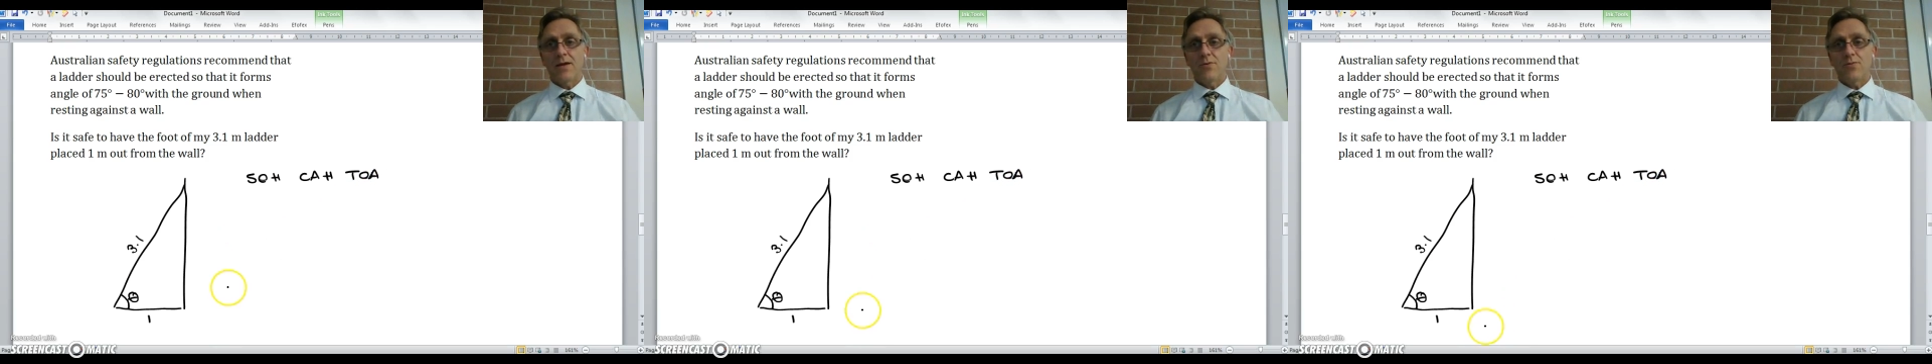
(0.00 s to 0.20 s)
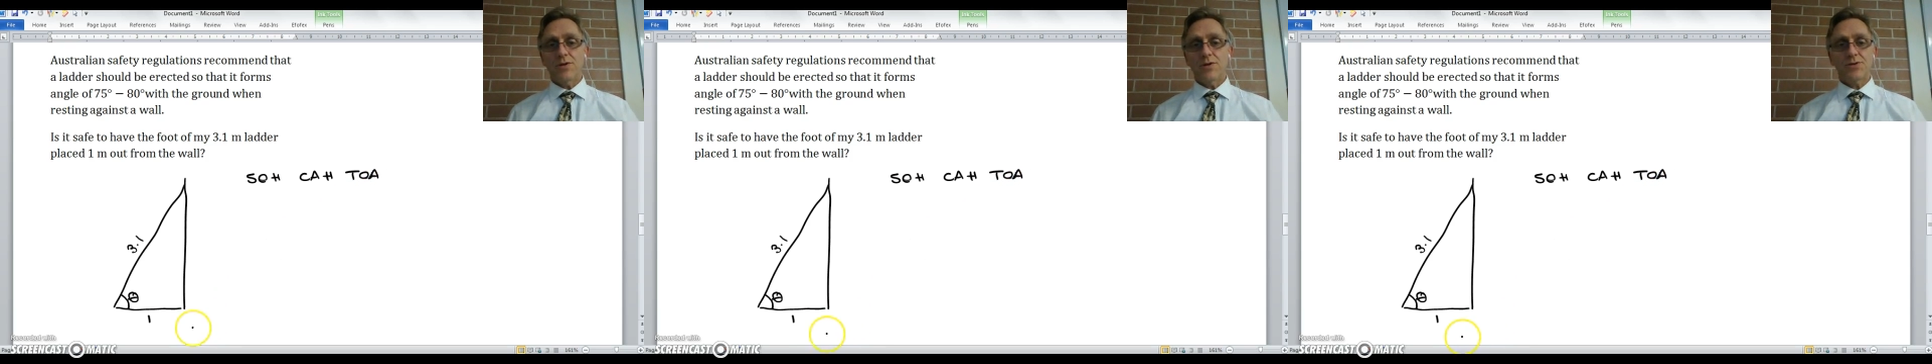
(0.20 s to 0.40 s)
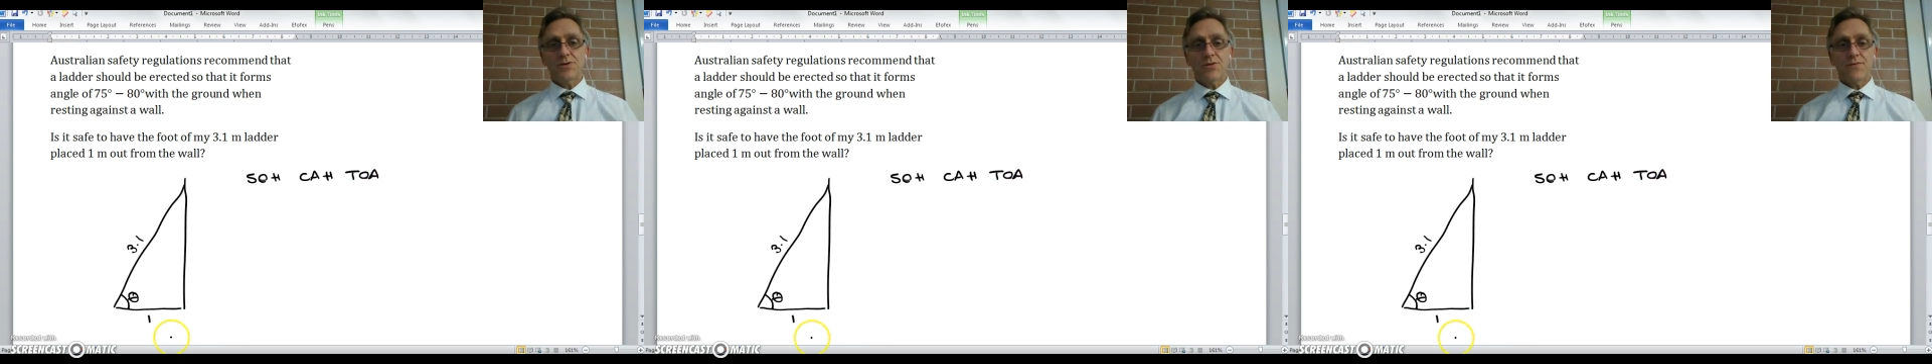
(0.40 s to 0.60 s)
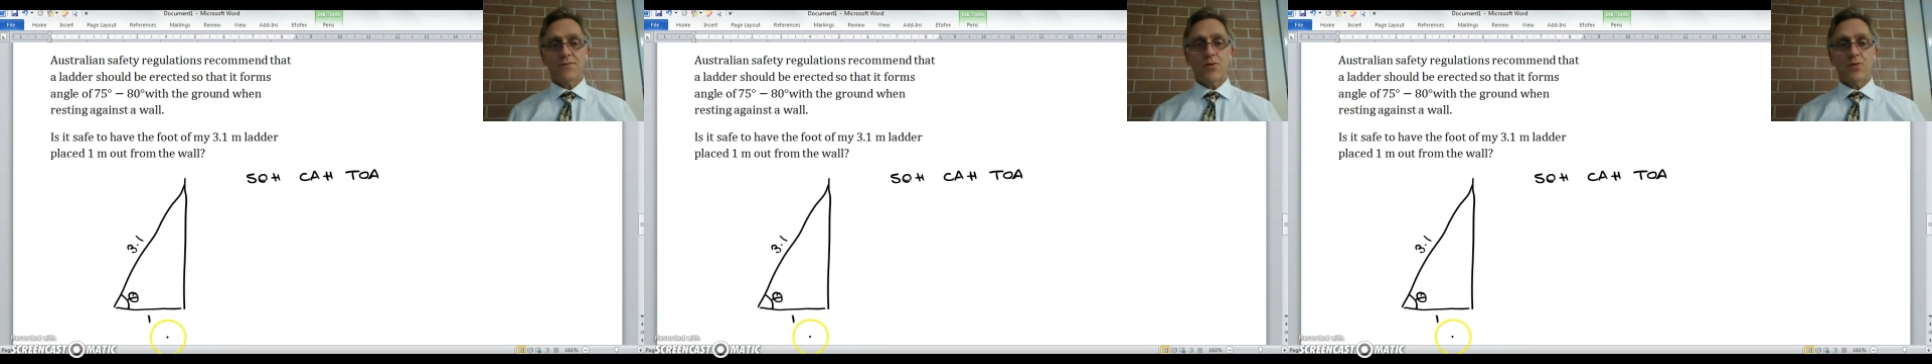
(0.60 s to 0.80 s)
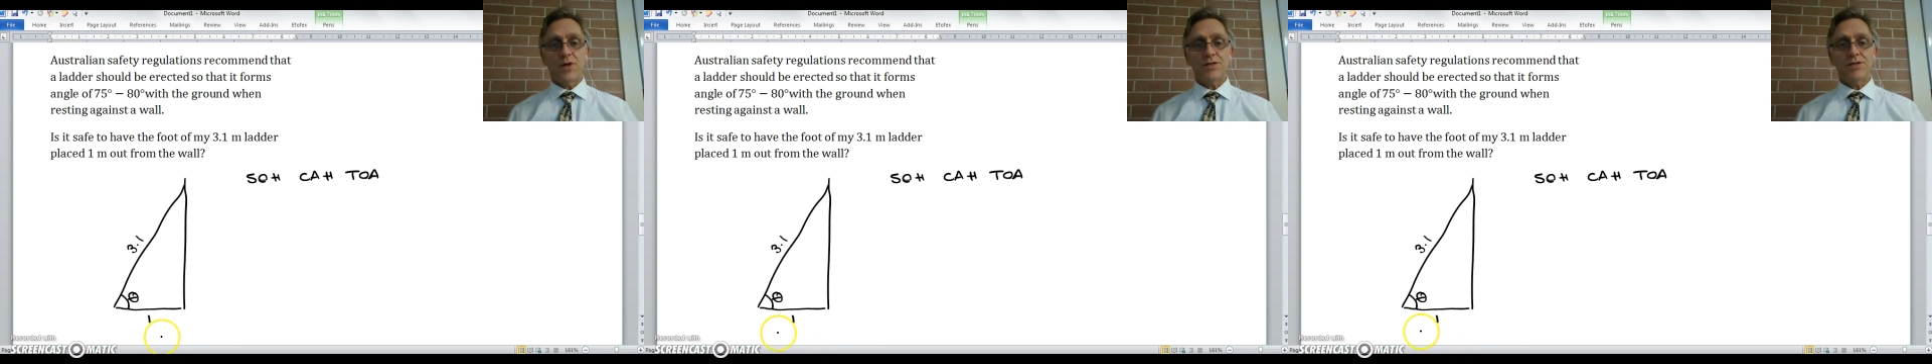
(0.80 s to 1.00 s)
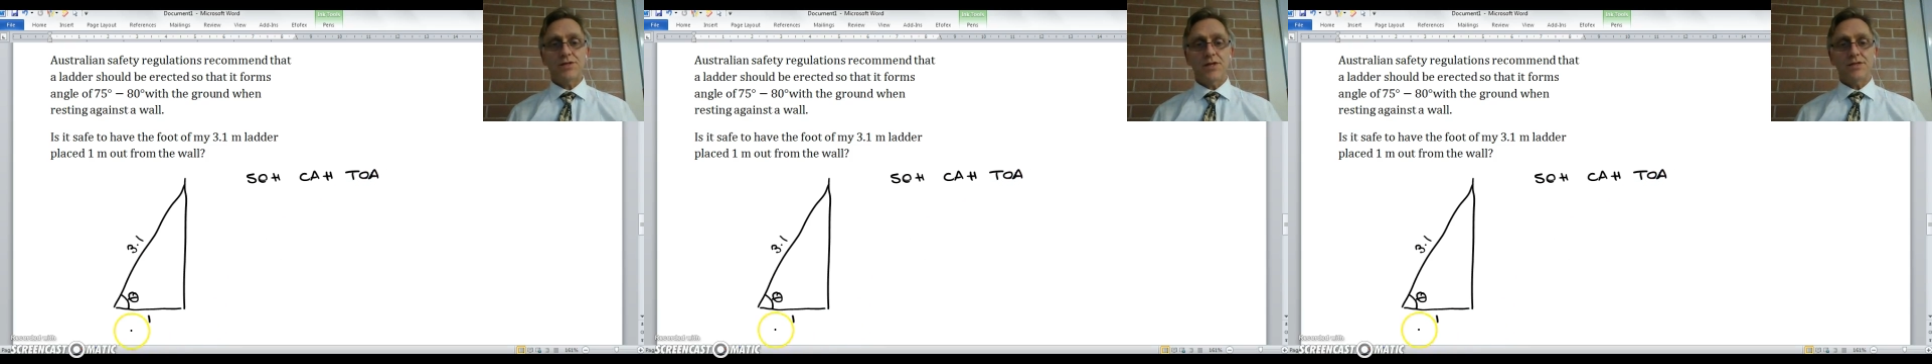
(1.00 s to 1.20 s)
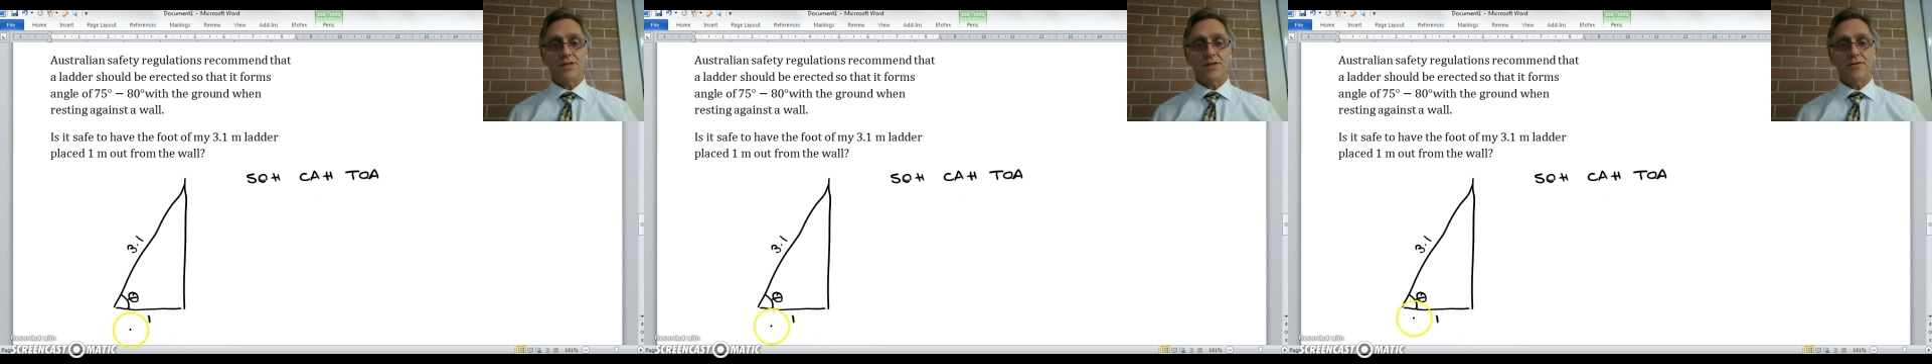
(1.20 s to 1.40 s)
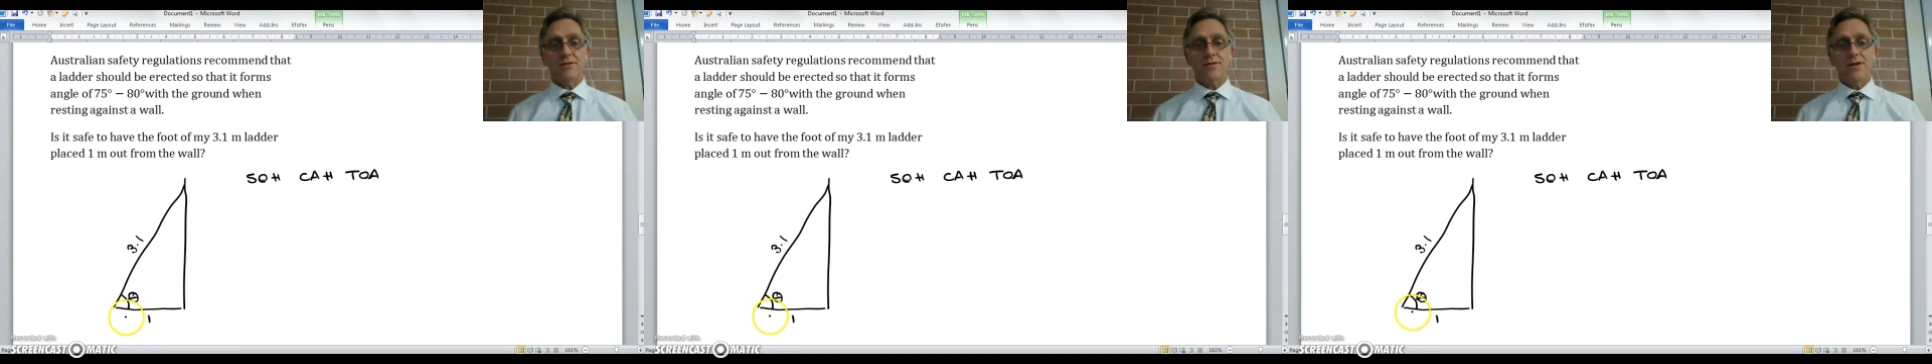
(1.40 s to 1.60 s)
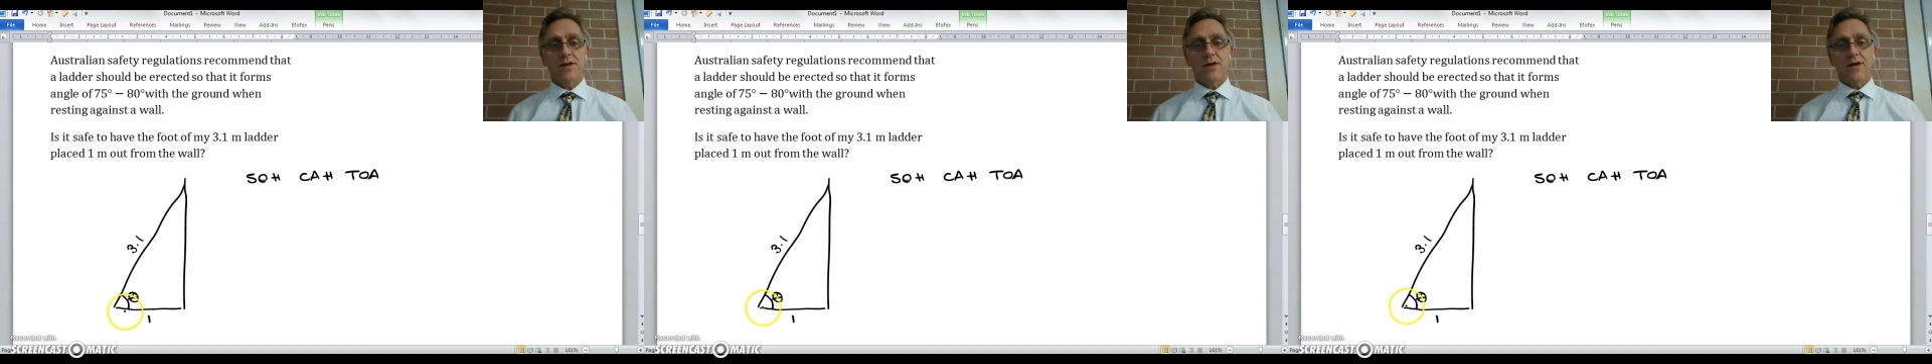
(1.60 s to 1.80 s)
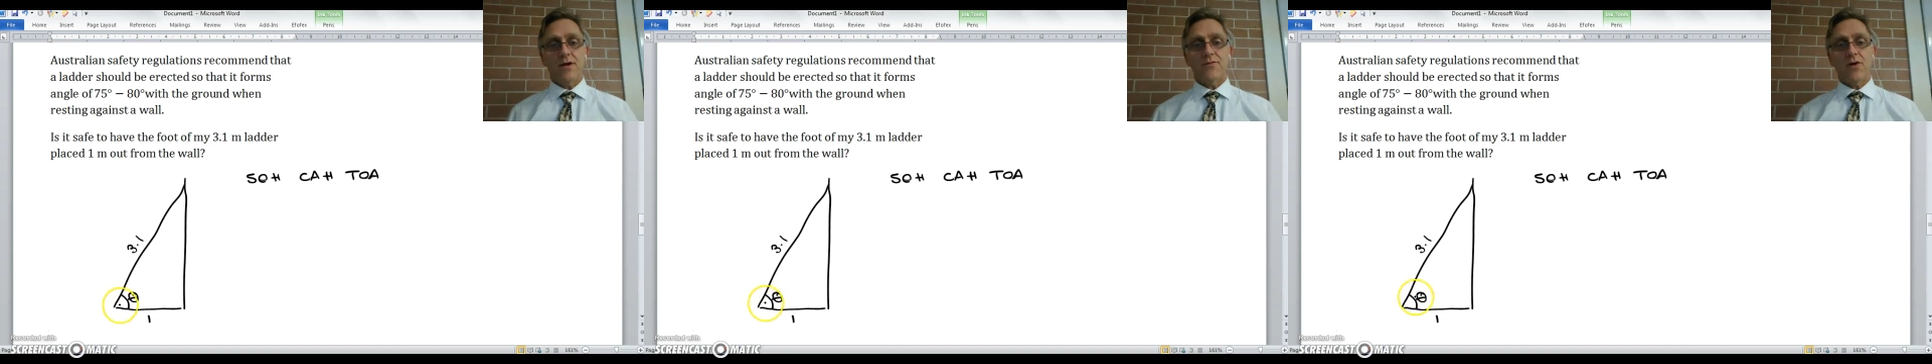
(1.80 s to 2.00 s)
What sort of question is it?
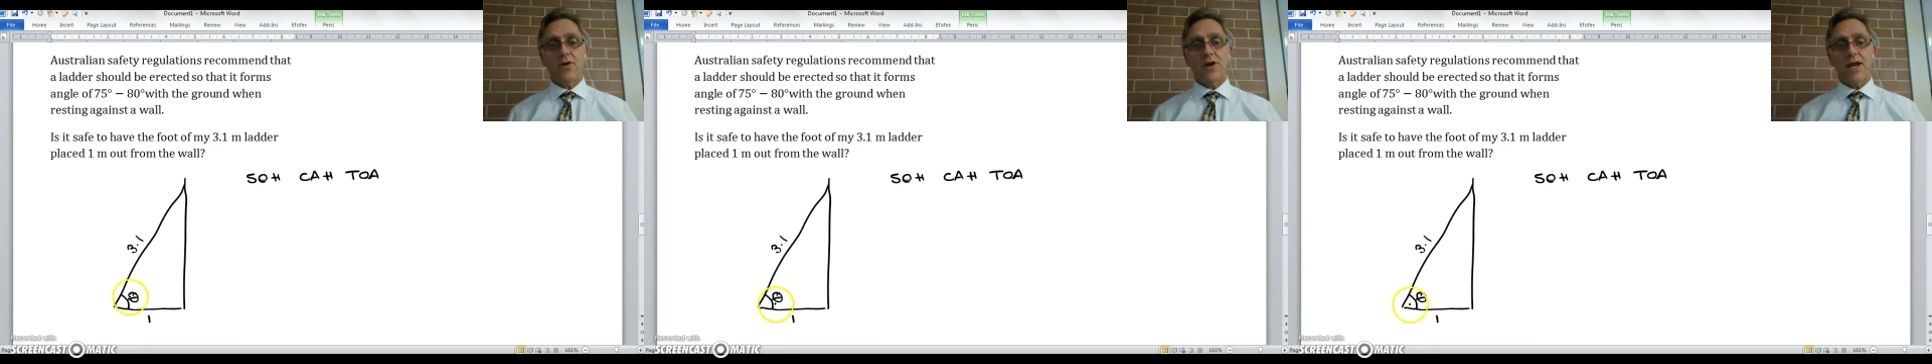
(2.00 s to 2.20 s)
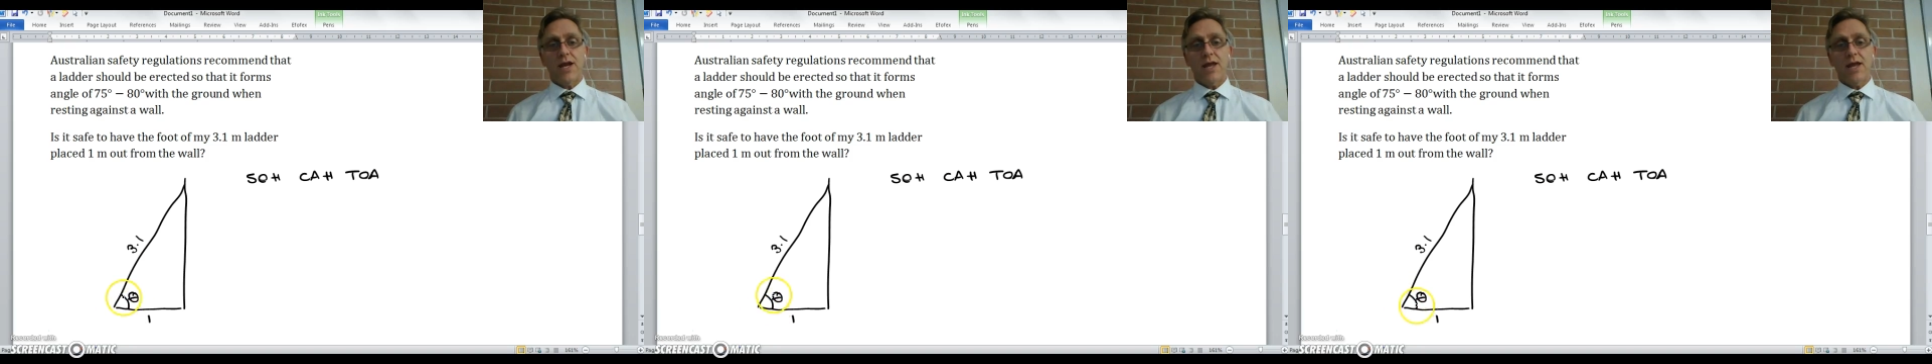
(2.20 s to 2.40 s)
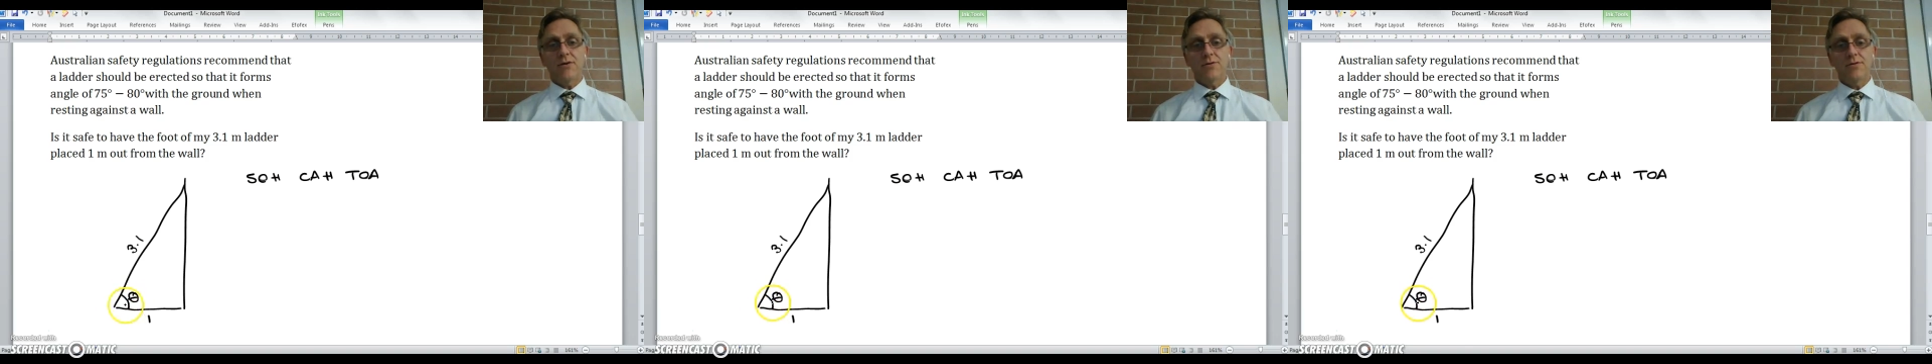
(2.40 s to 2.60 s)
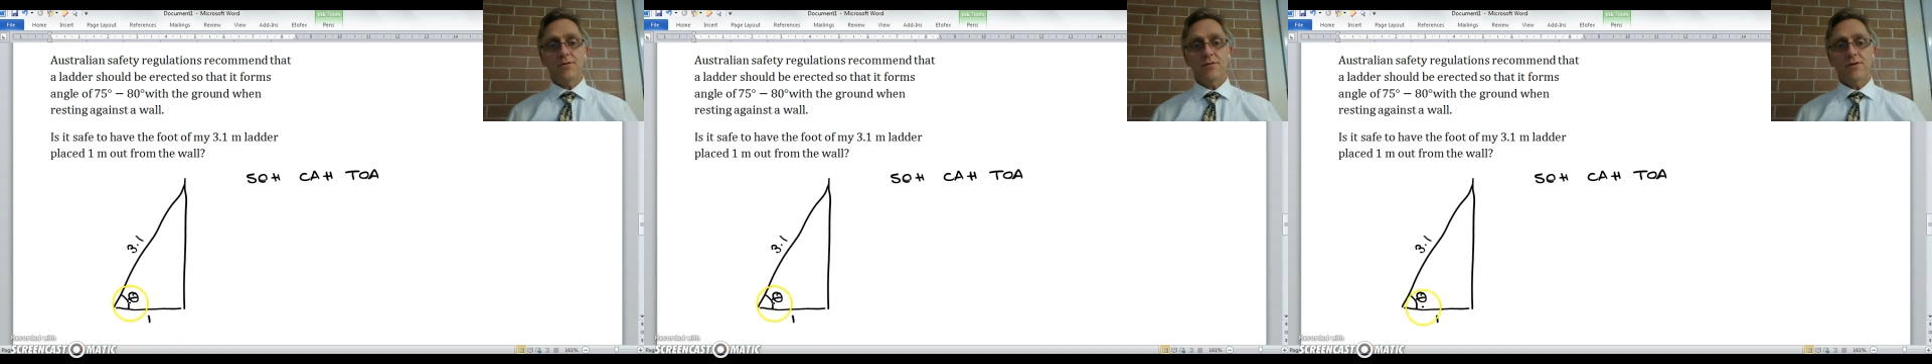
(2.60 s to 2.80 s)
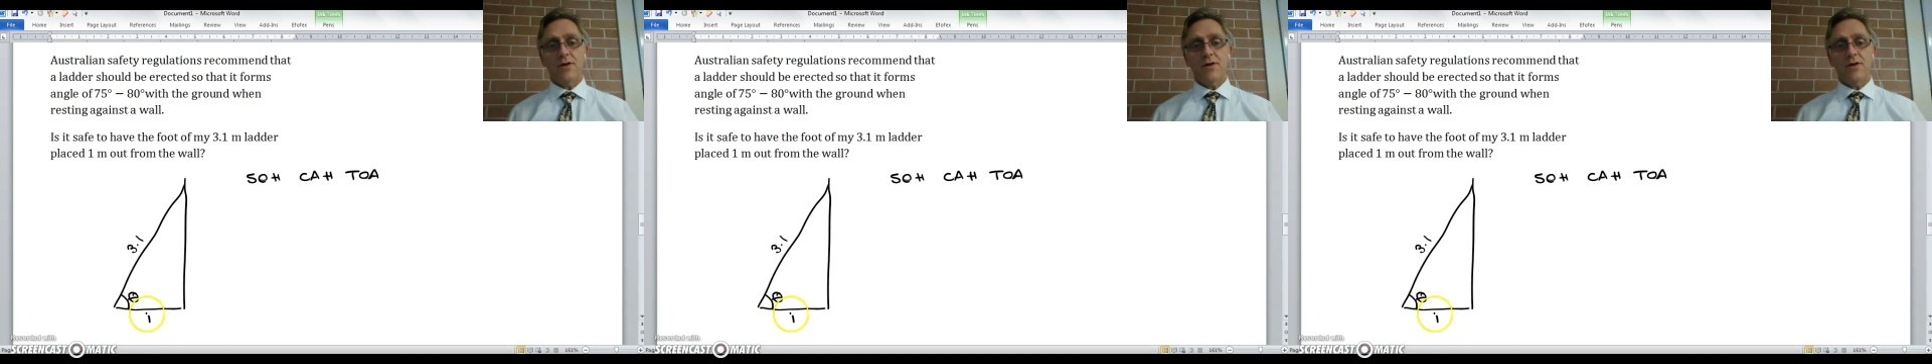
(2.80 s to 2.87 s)
I've got an angle,